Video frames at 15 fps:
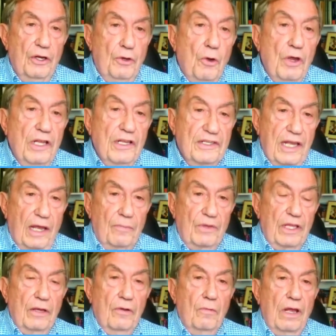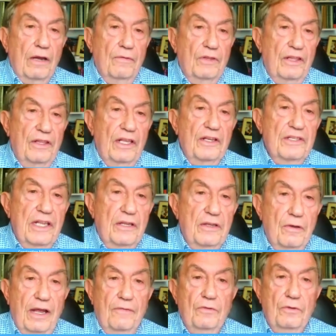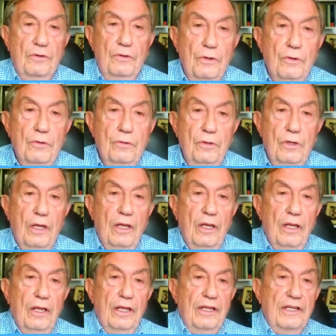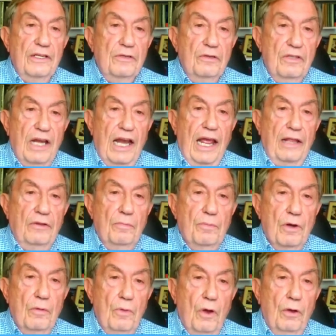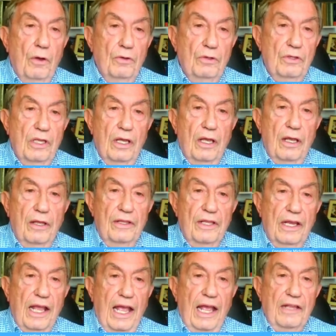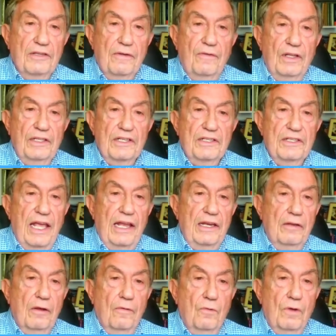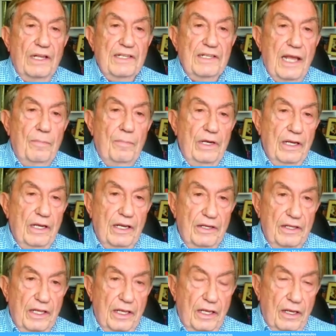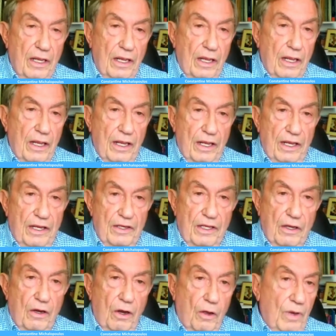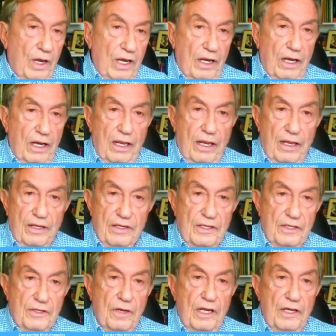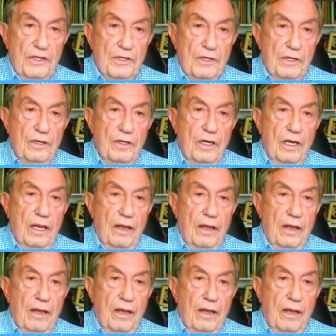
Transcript: doing something, one of the things that you have to do is to try to promote the kinds of understanding of what's happening in the global situation